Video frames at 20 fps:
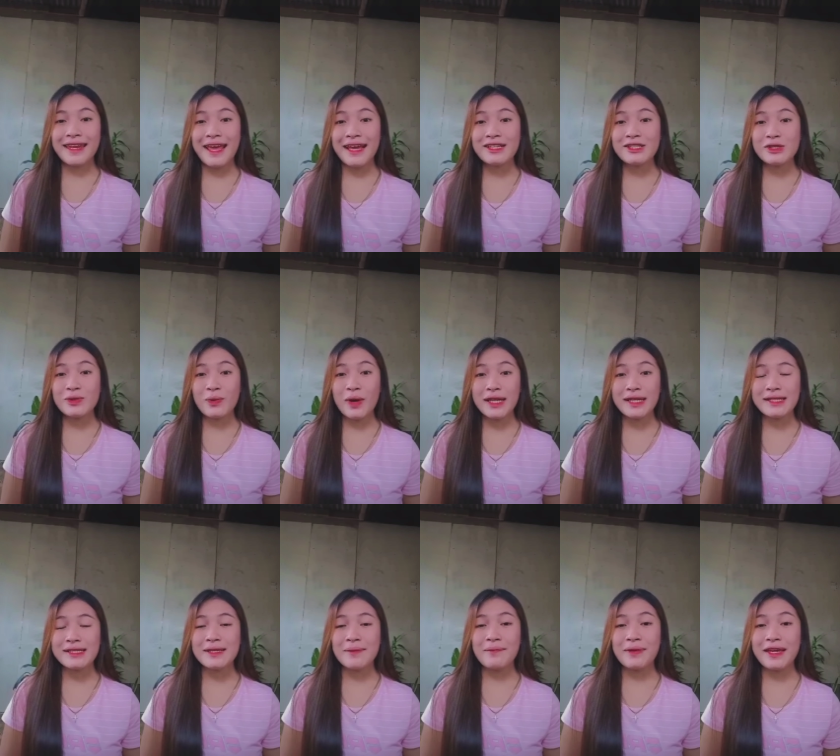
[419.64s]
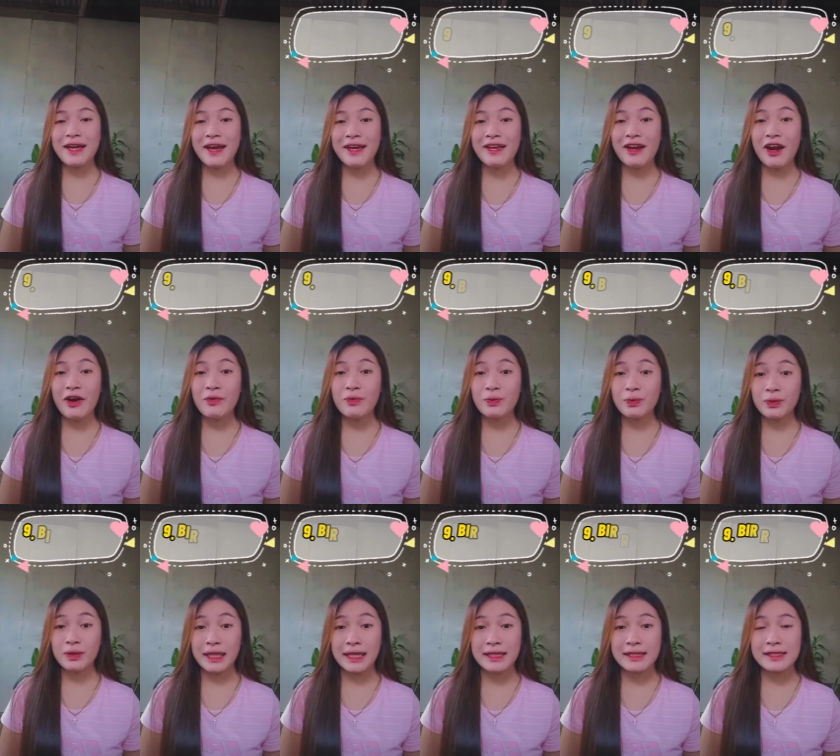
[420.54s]
next one is the BIR
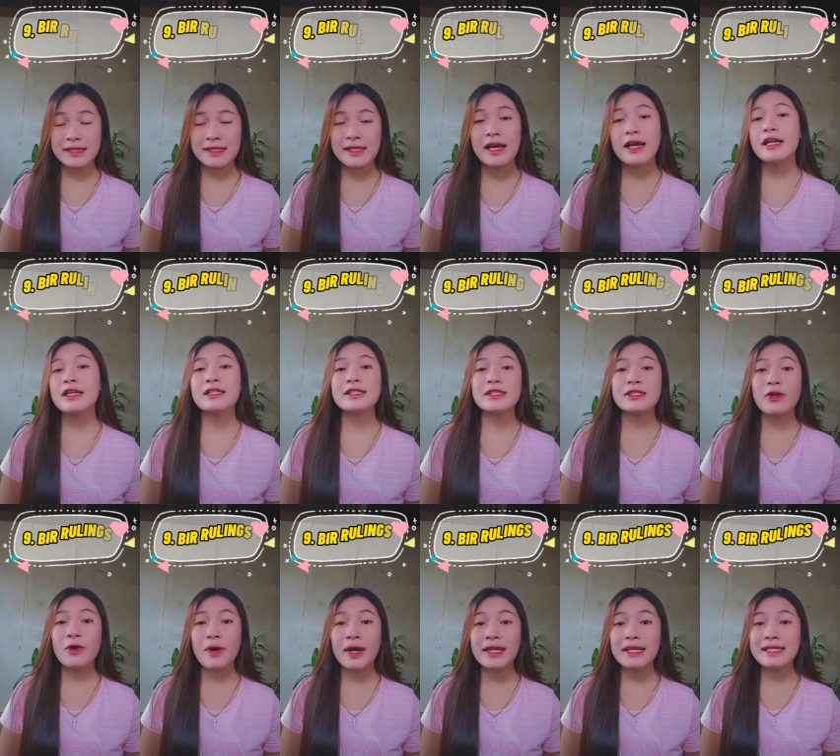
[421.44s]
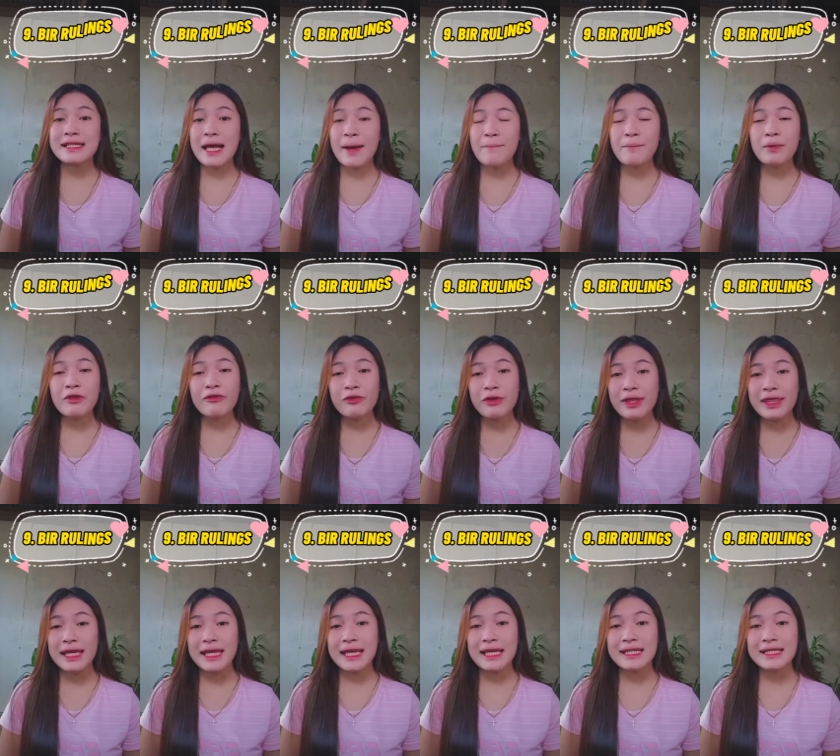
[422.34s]
rulings. So an example
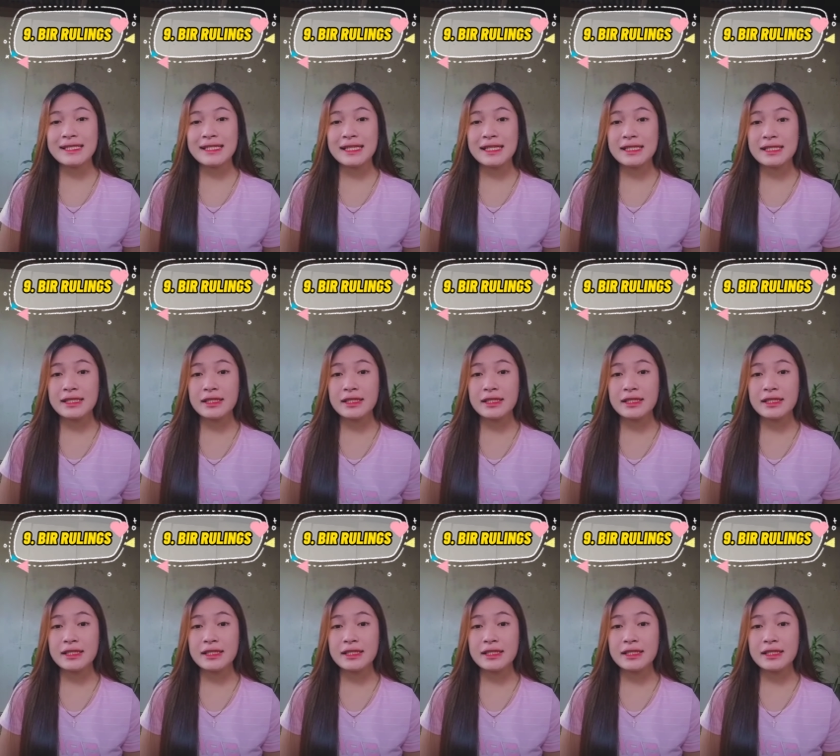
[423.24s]
for this is